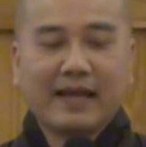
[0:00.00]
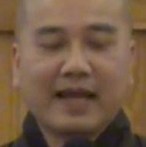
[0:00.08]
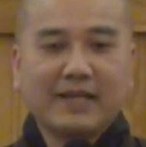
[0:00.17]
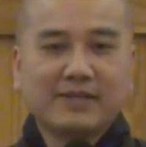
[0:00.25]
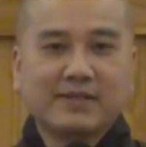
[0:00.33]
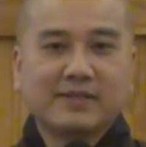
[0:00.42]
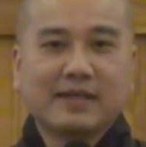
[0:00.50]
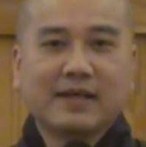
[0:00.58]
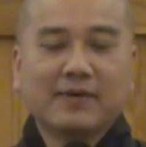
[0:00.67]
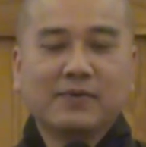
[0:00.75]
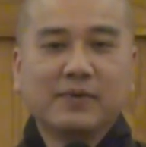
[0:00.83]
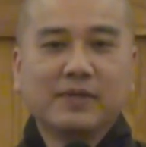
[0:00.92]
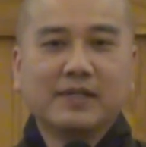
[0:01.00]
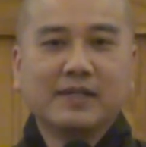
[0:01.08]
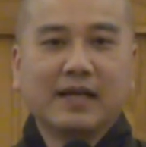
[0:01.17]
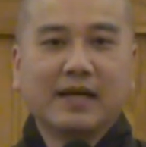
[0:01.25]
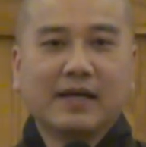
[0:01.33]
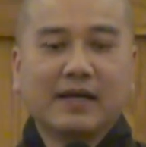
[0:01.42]
And as
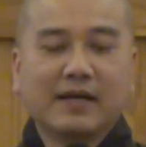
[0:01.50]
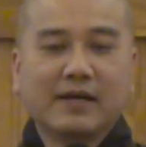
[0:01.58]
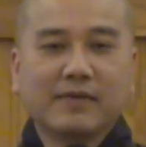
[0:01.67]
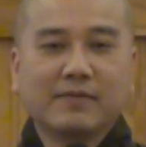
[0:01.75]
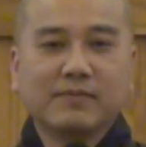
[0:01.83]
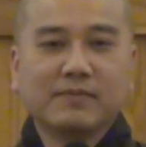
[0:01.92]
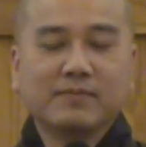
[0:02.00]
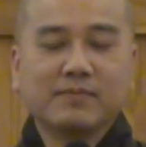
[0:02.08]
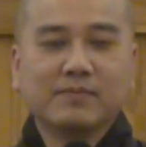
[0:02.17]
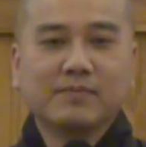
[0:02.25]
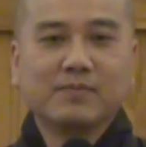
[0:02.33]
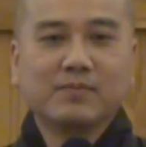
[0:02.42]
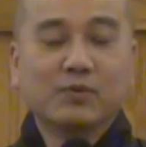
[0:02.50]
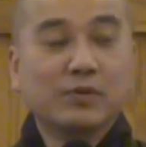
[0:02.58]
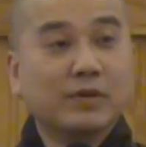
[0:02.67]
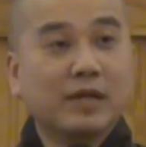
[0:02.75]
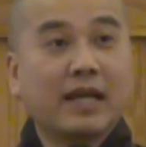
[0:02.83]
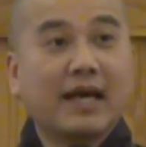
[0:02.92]
we
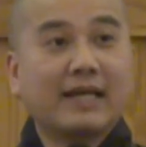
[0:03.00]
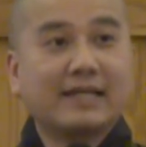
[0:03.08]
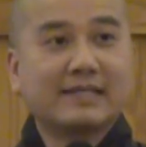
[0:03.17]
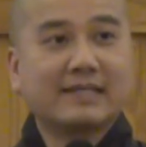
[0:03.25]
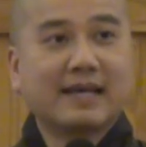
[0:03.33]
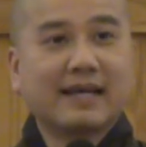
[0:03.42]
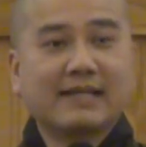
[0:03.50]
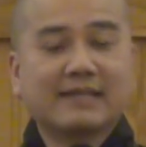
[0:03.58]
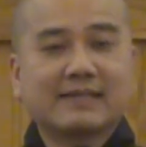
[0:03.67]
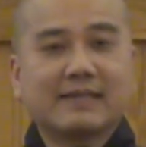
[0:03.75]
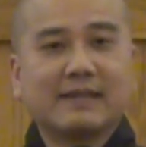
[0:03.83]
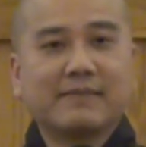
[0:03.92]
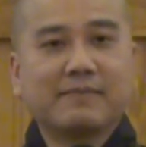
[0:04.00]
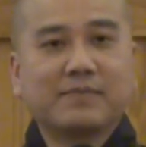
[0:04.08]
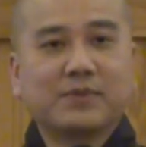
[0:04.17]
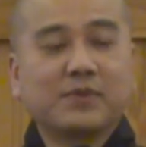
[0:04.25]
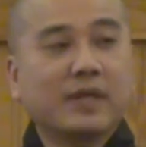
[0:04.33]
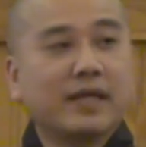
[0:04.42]
realized that
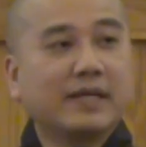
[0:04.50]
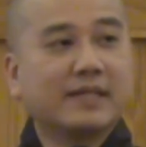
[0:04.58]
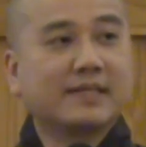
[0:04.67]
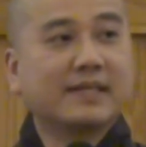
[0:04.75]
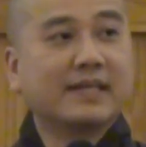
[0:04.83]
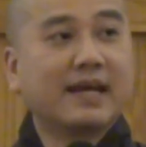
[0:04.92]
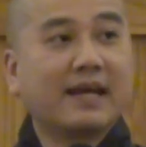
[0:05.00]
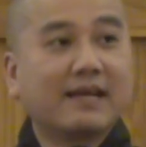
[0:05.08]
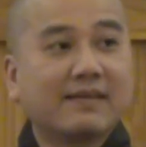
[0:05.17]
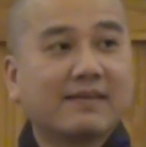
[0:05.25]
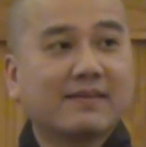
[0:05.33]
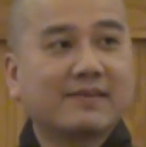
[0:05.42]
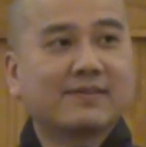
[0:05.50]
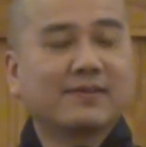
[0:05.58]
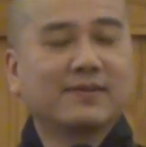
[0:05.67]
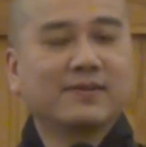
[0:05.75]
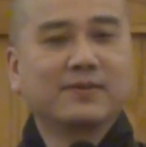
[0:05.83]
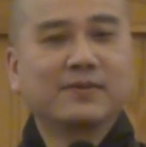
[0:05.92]
today is the 9th,
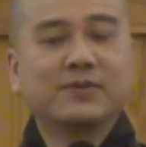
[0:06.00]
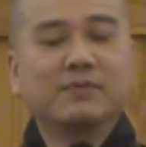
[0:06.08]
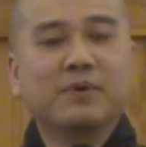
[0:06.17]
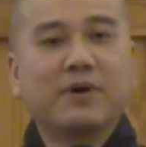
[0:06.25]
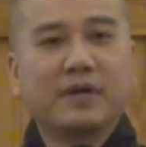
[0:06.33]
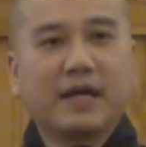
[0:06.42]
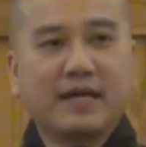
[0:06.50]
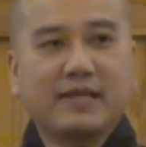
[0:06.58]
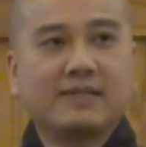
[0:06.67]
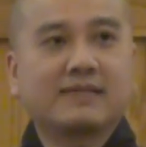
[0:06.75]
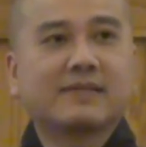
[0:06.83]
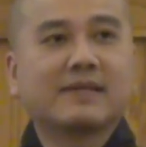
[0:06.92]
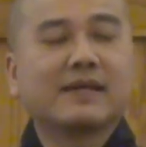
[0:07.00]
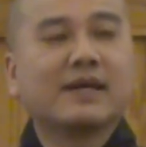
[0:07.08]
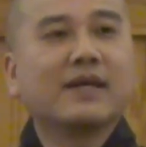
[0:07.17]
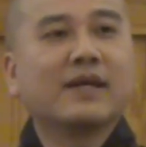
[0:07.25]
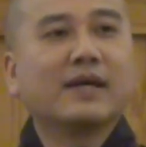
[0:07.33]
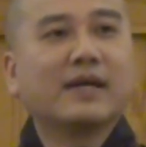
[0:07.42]
so 2 more days,
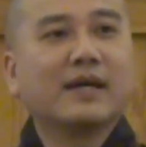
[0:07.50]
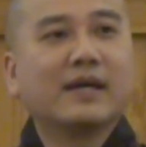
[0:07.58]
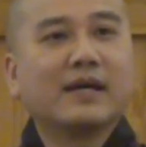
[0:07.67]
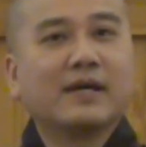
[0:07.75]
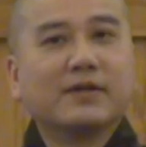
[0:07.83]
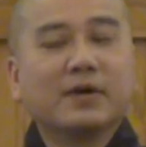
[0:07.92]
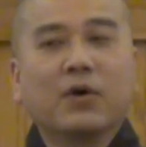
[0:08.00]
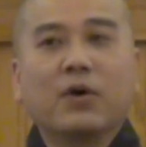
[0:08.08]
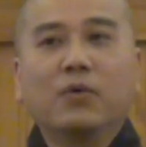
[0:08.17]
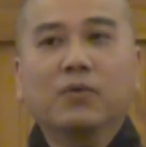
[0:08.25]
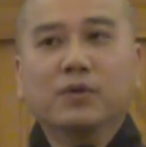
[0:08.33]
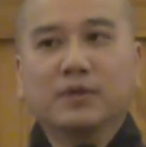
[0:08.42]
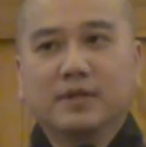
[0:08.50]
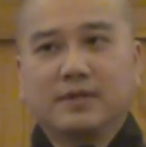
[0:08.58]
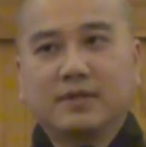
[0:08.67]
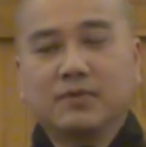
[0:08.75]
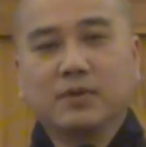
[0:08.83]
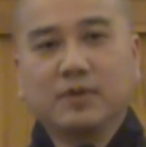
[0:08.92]
the whole
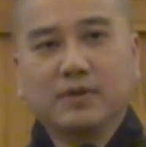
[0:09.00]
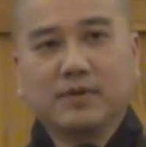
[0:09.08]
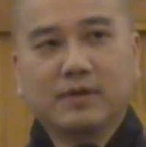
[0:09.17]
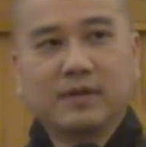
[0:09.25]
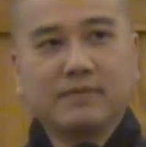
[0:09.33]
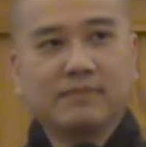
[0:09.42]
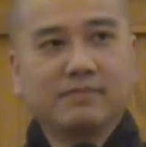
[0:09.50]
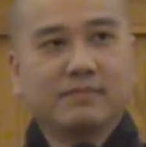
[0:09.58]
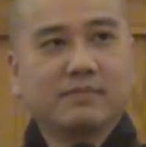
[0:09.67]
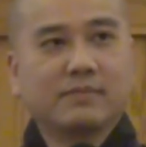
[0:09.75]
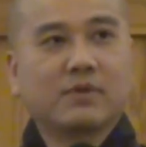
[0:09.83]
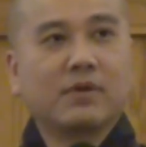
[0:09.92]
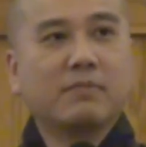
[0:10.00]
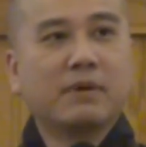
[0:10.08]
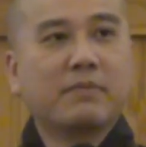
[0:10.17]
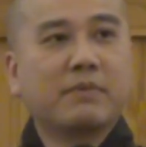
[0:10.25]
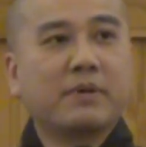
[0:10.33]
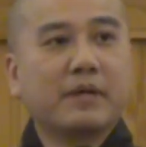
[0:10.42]
world will
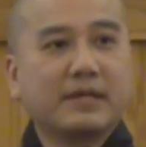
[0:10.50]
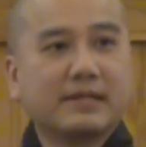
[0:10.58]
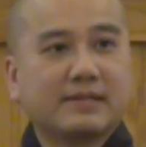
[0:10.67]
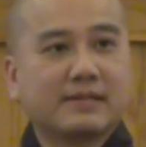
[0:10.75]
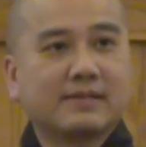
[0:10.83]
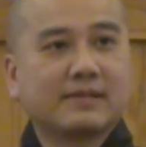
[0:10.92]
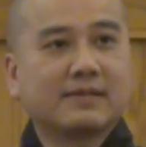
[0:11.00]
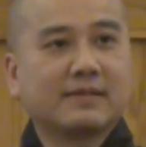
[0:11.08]
commemorate